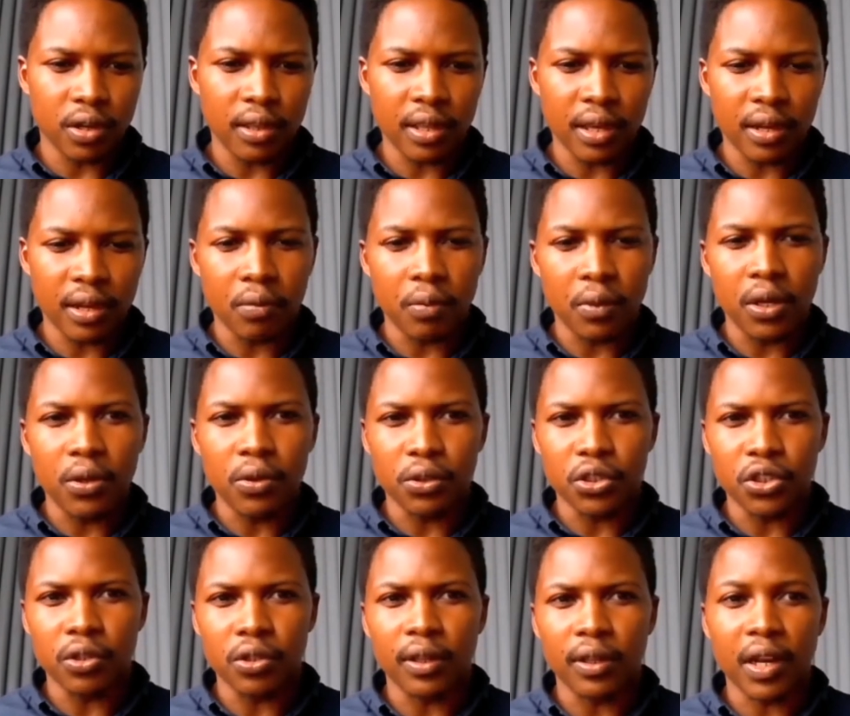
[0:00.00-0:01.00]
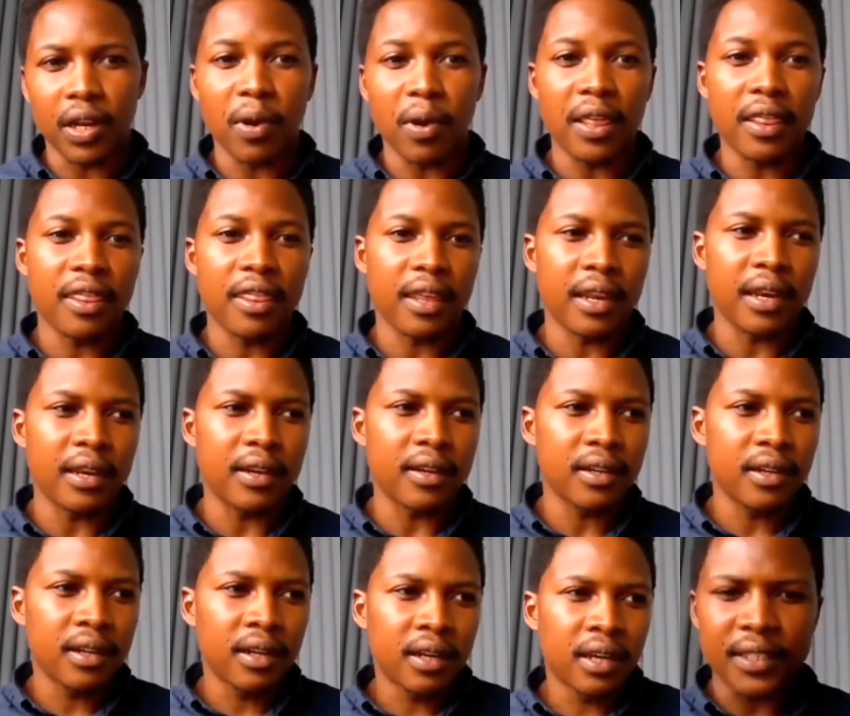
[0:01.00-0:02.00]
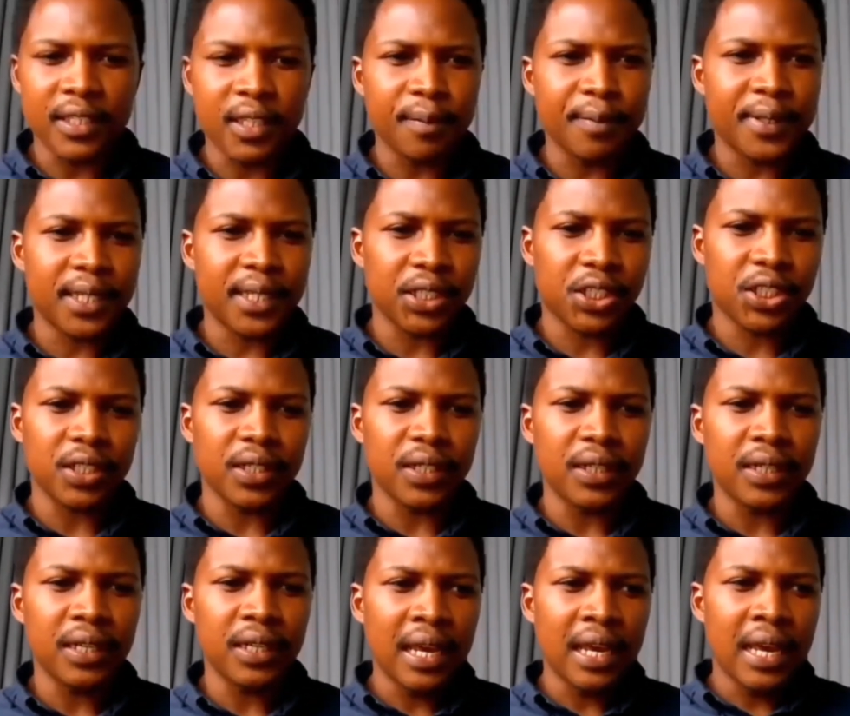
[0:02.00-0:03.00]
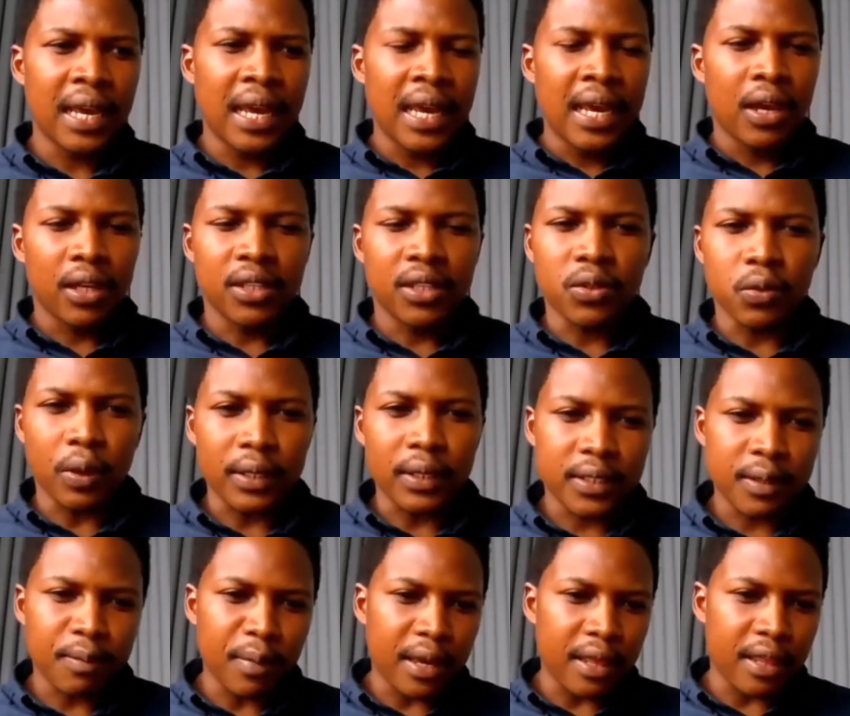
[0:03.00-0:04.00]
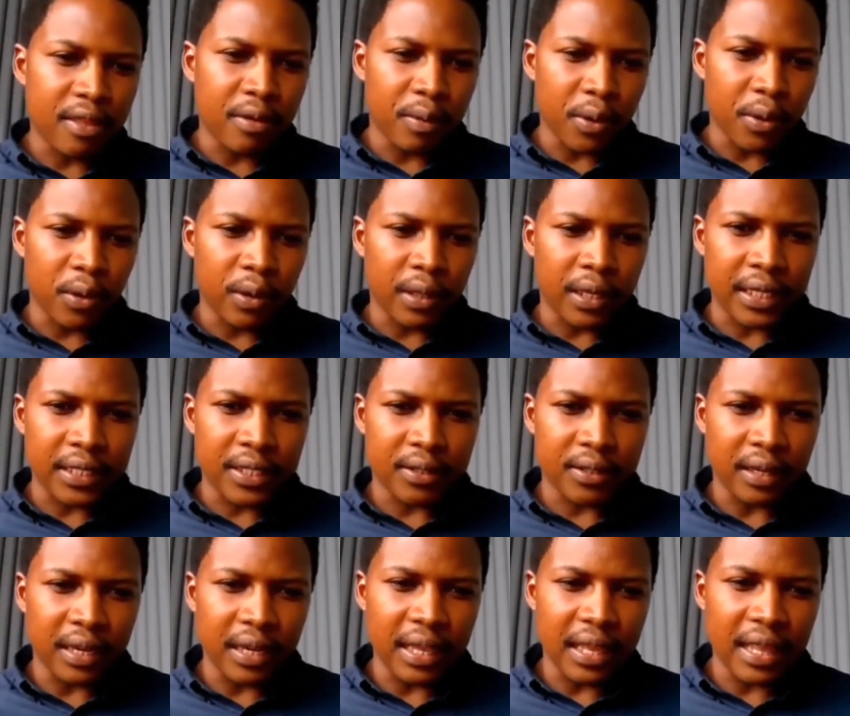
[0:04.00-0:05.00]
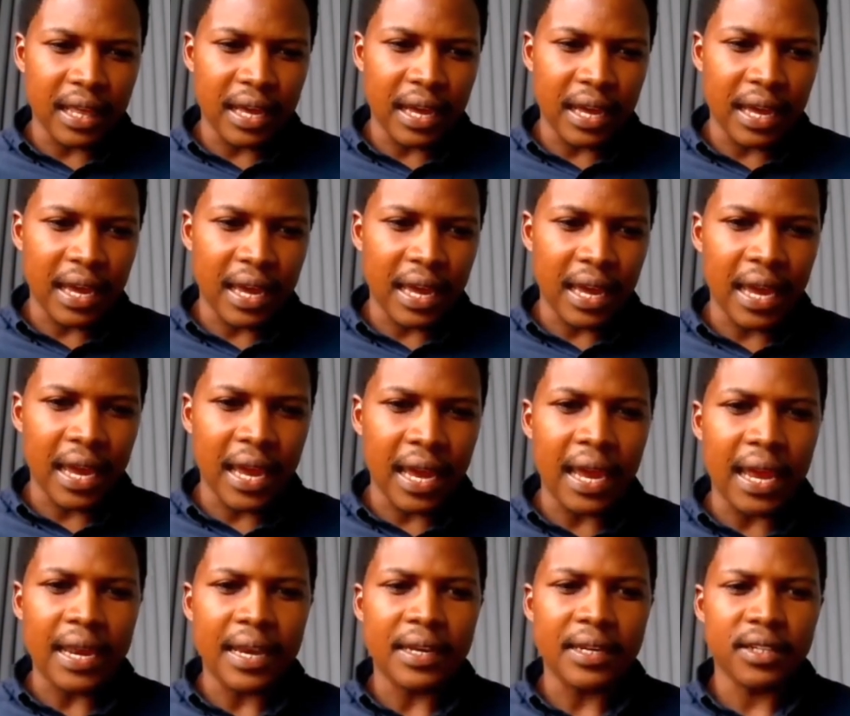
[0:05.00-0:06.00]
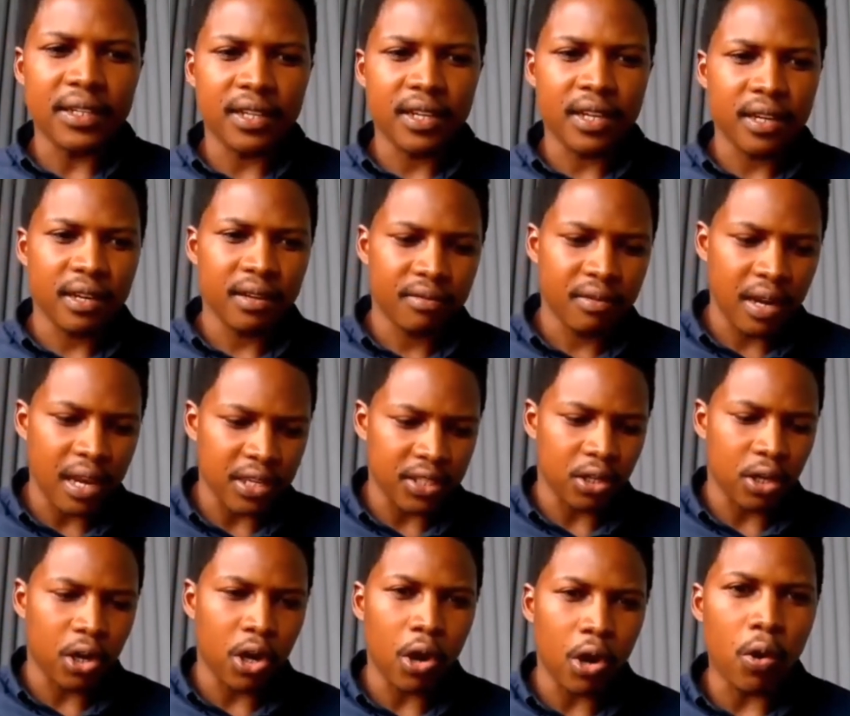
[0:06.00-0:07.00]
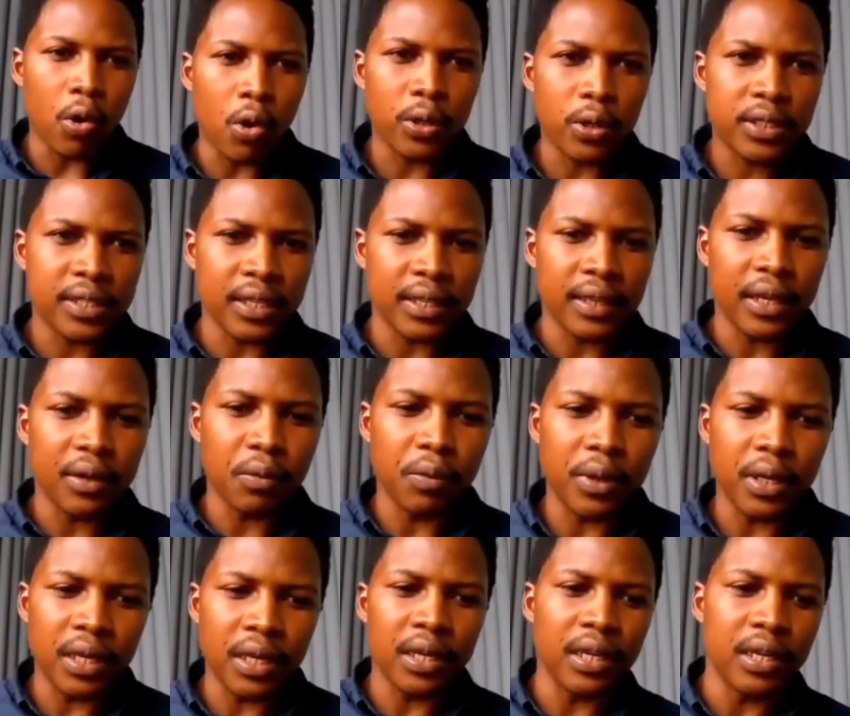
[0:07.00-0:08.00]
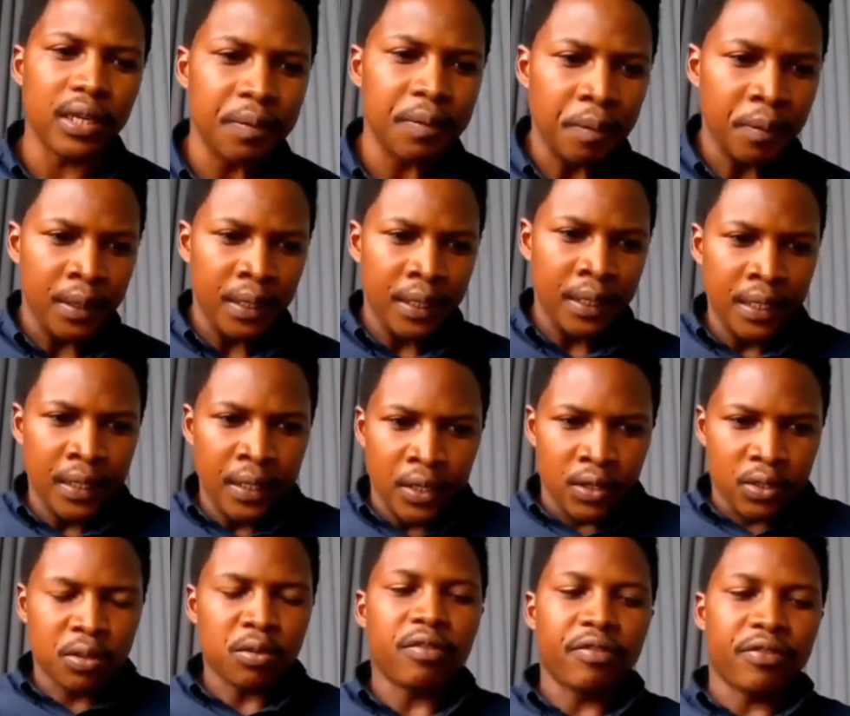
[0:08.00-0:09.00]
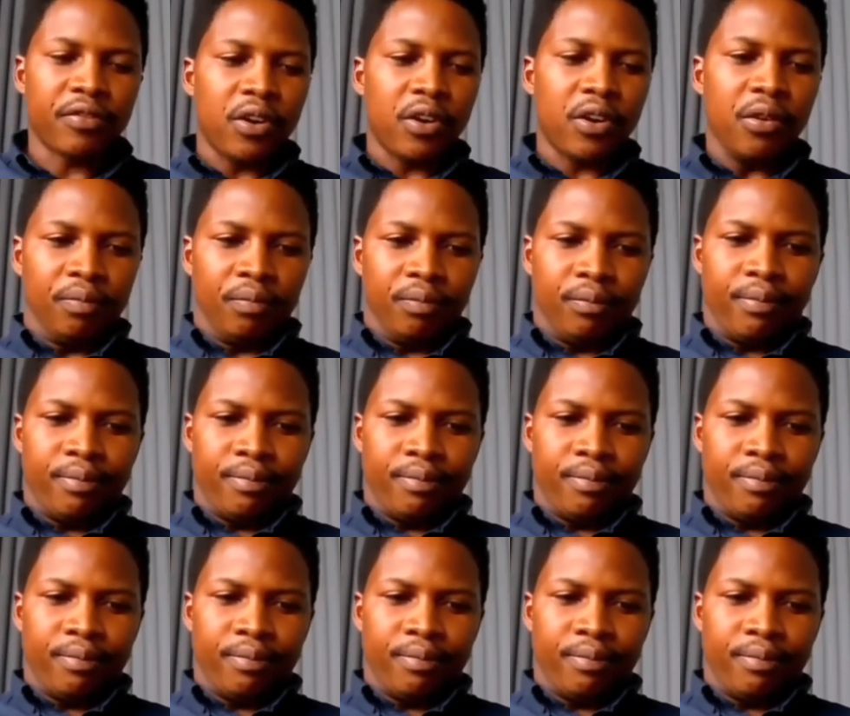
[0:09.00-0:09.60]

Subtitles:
during that week or during that month. And then the tip session, it's once a month, we all get together and as a cohort, and then we sort of